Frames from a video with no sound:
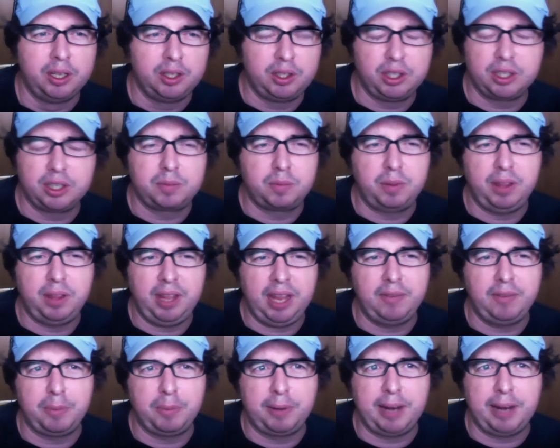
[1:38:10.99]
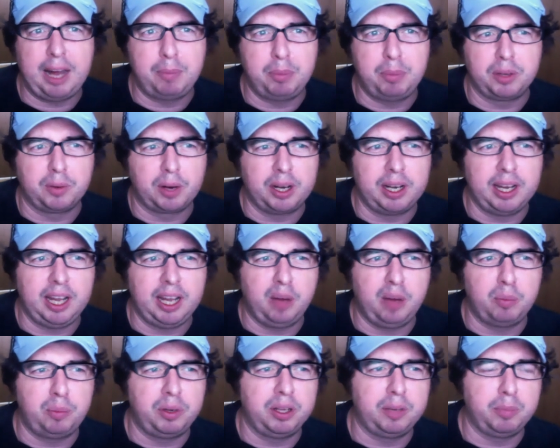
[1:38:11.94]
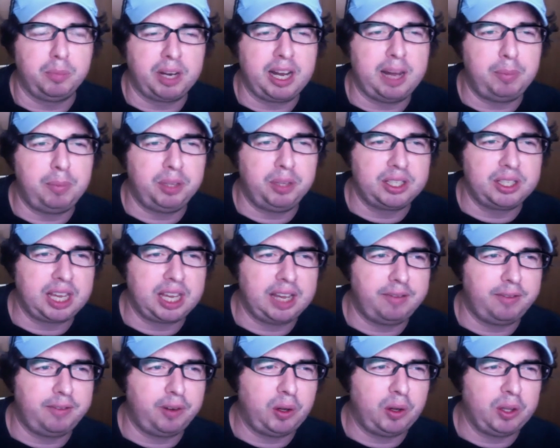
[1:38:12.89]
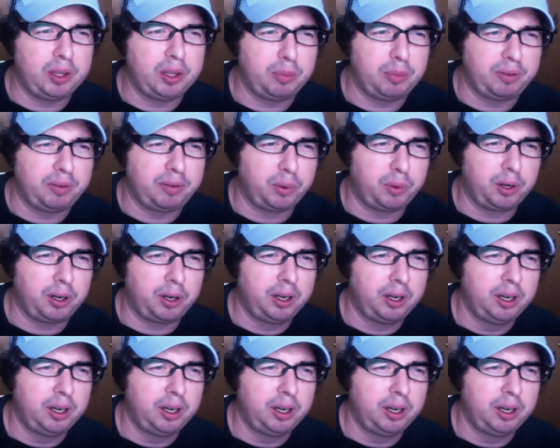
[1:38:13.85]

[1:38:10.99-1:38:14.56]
Just they have a monopoly right now, but monopolies have fallen before.